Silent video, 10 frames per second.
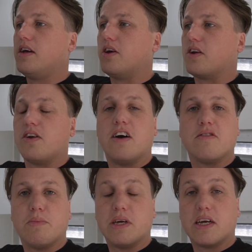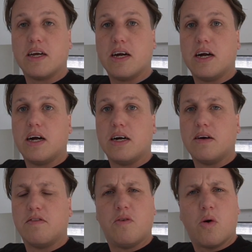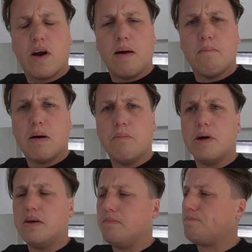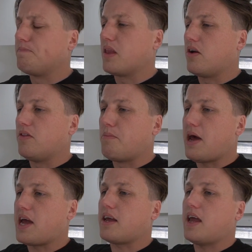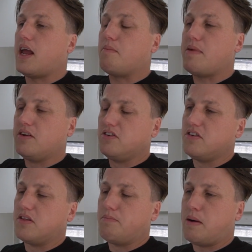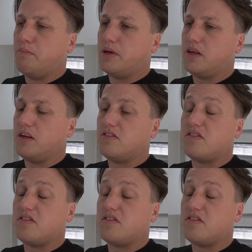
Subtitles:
You got a nice big forearm bumper on the back, and mounted to the bumper is